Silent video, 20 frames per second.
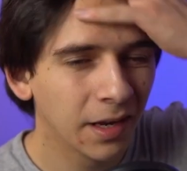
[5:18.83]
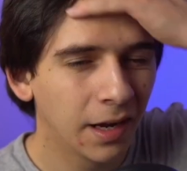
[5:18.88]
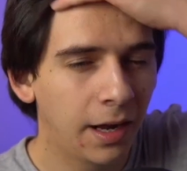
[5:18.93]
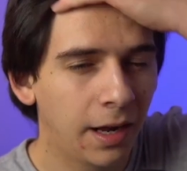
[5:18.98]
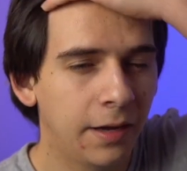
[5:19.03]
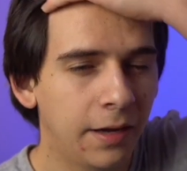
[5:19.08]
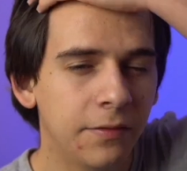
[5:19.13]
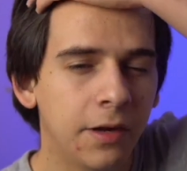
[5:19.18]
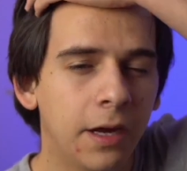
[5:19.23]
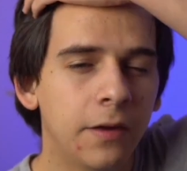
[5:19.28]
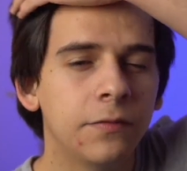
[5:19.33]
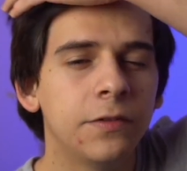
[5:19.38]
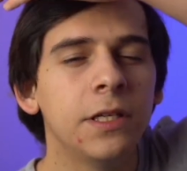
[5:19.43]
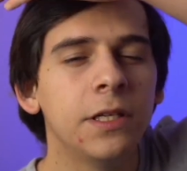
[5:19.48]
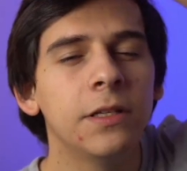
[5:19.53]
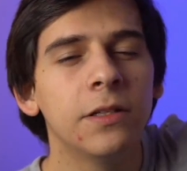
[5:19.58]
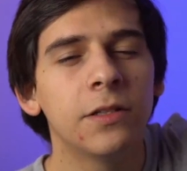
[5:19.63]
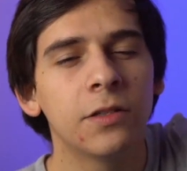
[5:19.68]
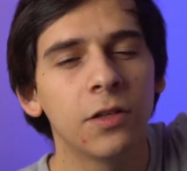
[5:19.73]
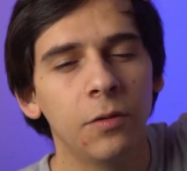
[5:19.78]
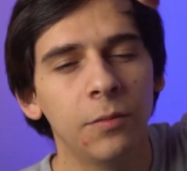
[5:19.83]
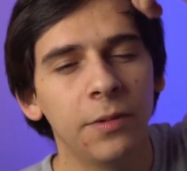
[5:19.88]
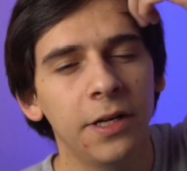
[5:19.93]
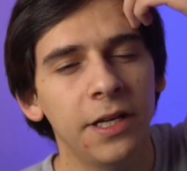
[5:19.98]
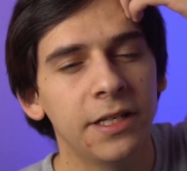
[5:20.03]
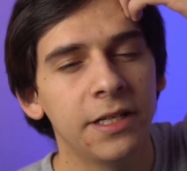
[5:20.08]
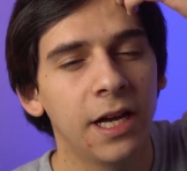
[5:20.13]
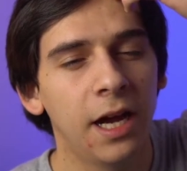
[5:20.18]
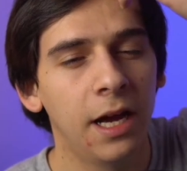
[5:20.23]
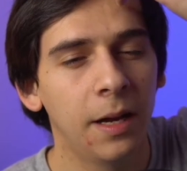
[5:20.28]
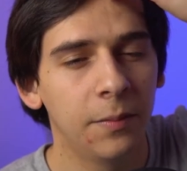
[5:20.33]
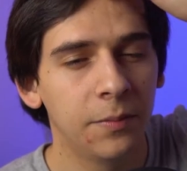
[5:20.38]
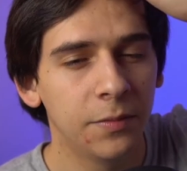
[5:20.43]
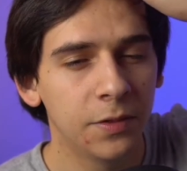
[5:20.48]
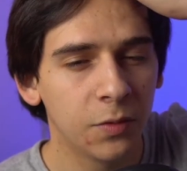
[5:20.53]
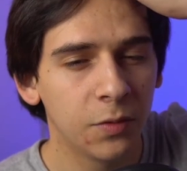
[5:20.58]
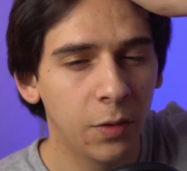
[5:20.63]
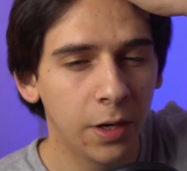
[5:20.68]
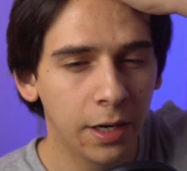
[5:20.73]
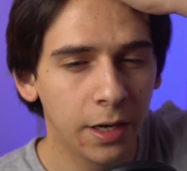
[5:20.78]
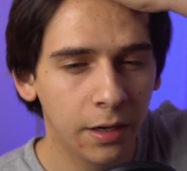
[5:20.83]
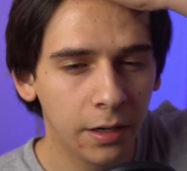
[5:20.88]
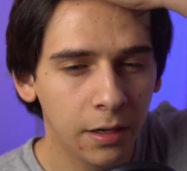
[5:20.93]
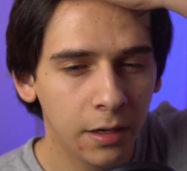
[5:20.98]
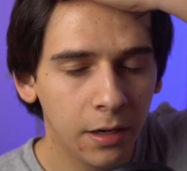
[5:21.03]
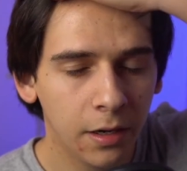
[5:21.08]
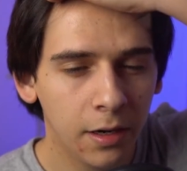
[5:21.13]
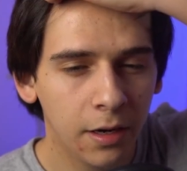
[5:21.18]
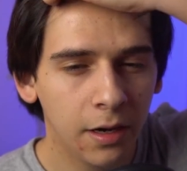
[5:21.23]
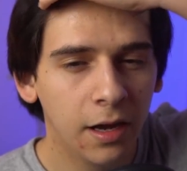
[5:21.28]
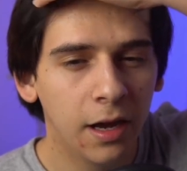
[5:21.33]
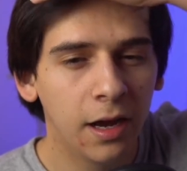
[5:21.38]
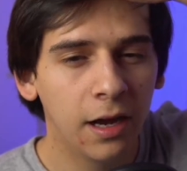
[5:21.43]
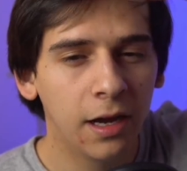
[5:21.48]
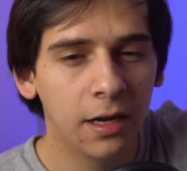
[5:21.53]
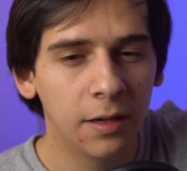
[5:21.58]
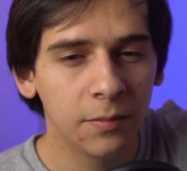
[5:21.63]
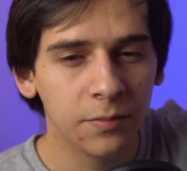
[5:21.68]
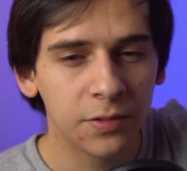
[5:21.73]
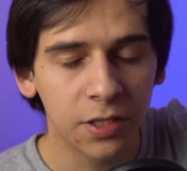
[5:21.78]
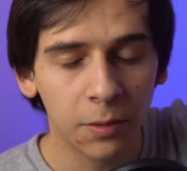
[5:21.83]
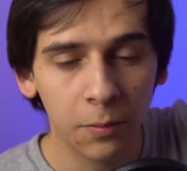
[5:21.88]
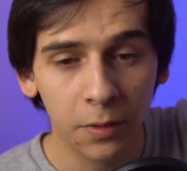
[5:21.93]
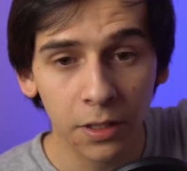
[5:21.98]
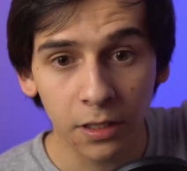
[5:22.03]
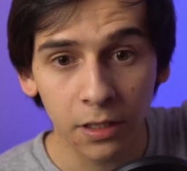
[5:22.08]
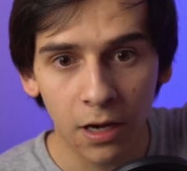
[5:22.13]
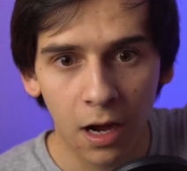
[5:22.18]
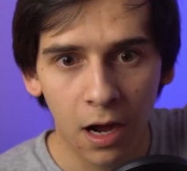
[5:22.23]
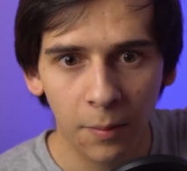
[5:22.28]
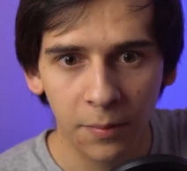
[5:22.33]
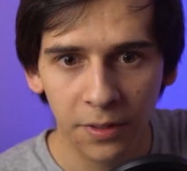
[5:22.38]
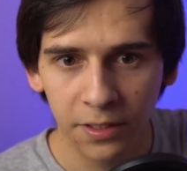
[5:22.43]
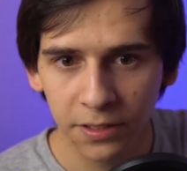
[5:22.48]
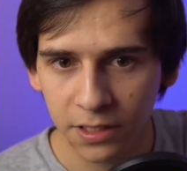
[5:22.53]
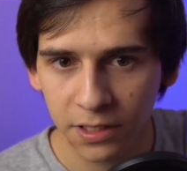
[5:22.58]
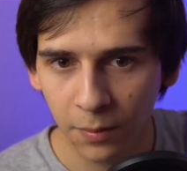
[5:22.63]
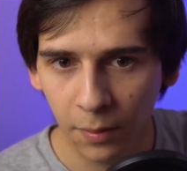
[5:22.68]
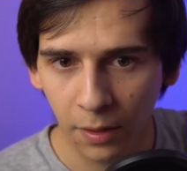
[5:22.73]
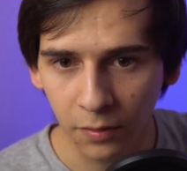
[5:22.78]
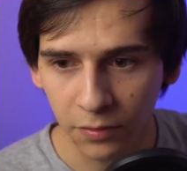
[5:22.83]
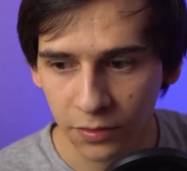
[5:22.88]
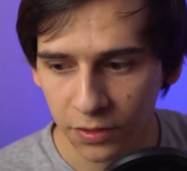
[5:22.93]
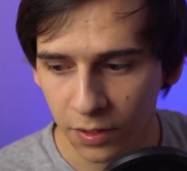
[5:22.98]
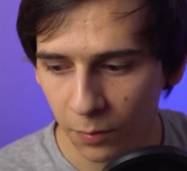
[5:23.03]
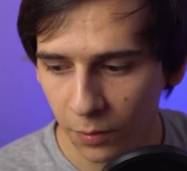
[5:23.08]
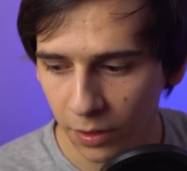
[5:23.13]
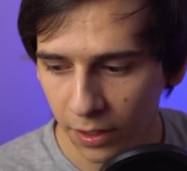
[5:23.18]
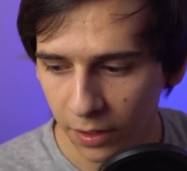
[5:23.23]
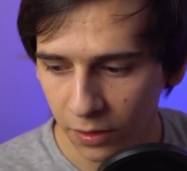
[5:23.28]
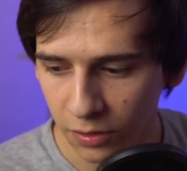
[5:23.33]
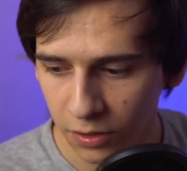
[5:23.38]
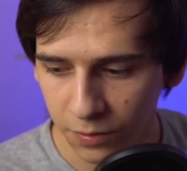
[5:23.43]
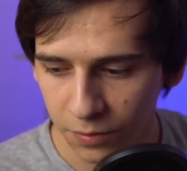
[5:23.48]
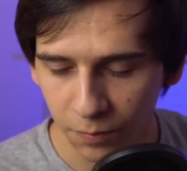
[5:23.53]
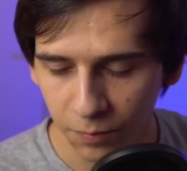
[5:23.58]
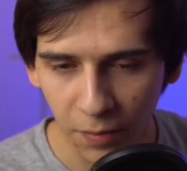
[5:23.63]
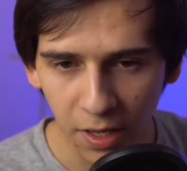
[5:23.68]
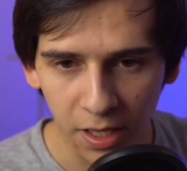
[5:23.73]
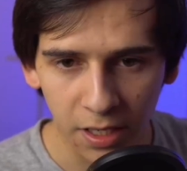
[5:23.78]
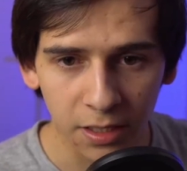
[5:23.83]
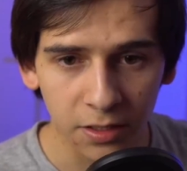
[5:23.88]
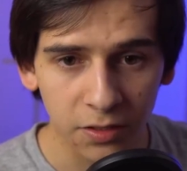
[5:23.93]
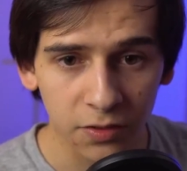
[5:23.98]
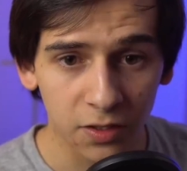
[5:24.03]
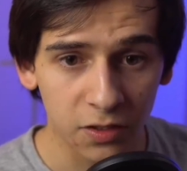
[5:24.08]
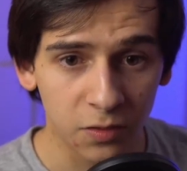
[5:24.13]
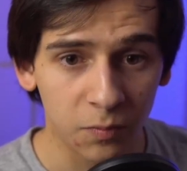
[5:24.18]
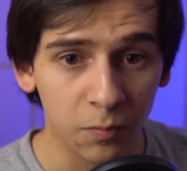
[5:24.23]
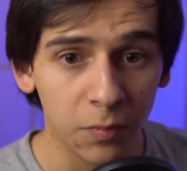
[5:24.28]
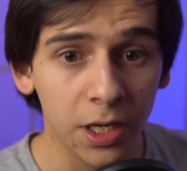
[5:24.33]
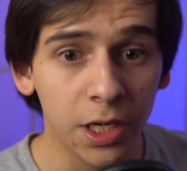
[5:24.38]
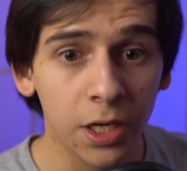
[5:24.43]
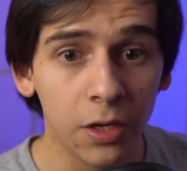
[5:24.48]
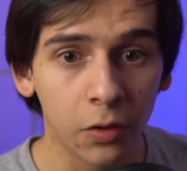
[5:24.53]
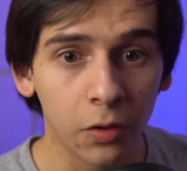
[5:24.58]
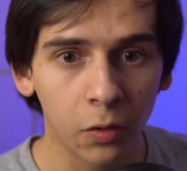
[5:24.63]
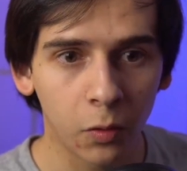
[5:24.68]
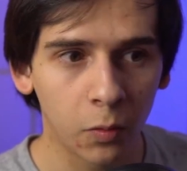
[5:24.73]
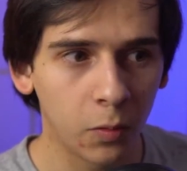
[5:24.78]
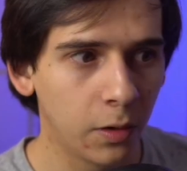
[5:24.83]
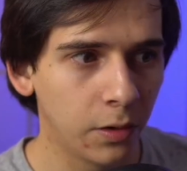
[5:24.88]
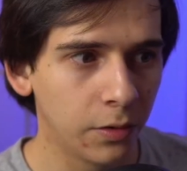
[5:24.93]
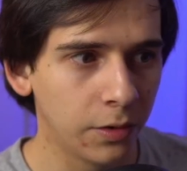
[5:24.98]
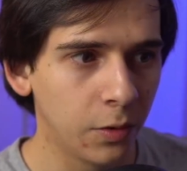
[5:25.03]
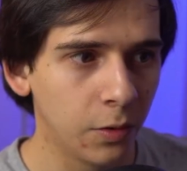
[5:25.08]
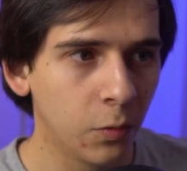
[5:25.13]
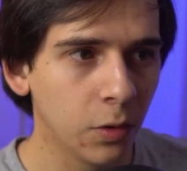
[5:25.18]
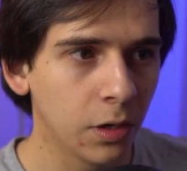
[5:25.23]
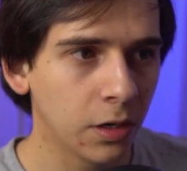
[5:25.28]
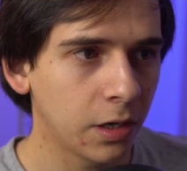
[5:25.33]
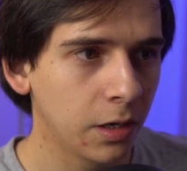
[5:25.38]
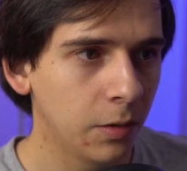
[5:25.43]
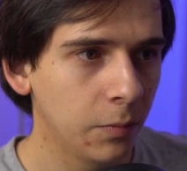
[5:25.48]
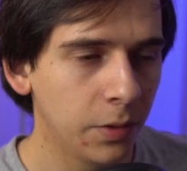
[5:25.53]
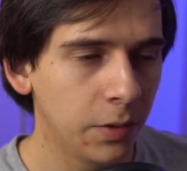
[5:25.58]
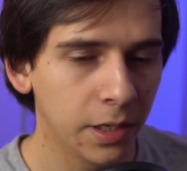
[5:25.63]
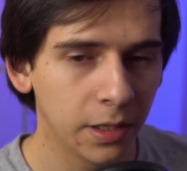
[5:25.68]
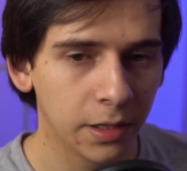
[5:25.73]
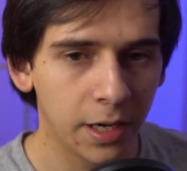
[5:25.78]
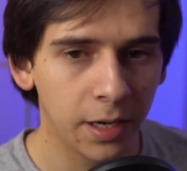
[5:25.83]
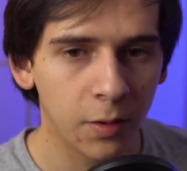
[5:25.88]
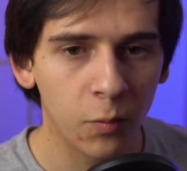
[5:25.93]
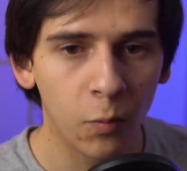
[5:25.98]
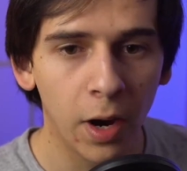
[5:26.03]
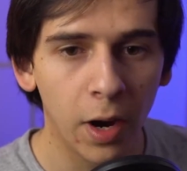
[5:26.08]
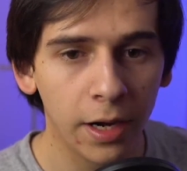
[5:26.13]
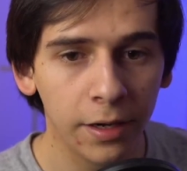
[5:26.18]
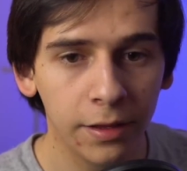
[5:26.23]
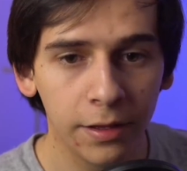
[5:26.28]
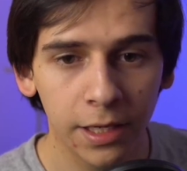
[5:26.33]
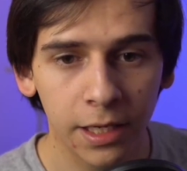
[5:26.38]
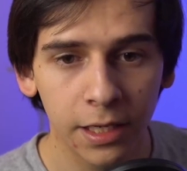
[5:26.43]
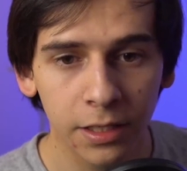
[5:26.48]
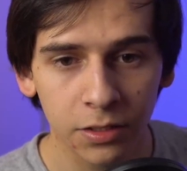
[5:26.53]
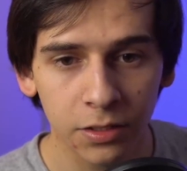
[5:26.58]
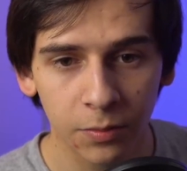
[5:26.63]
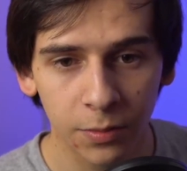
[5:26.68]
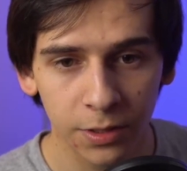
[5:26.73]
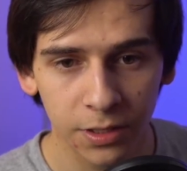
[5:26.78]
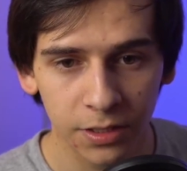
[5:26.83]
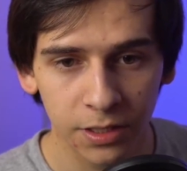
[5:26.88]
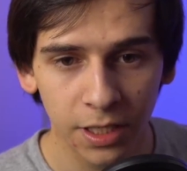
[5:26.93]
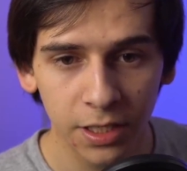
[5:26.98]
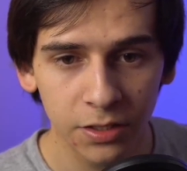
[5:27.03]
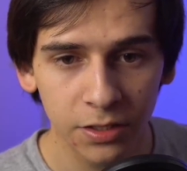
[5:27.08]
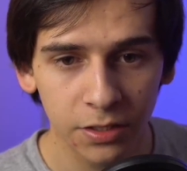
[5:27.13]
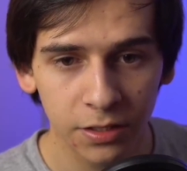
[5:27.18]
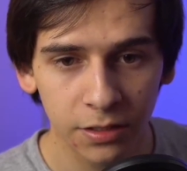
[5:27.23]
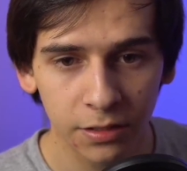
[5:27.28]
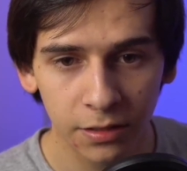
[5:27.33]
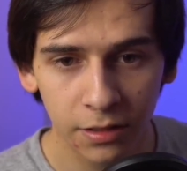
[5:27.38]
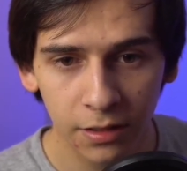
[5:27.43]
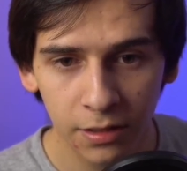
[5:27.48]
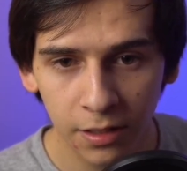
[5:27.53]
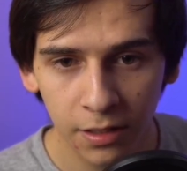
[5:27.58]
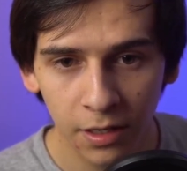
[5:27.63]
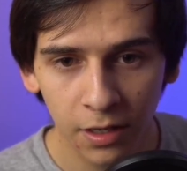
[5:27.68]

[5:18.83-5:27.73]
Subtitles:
I've seen so many times where someone comments about someone else making such mediocre quality work and being like, why do they get so much attention?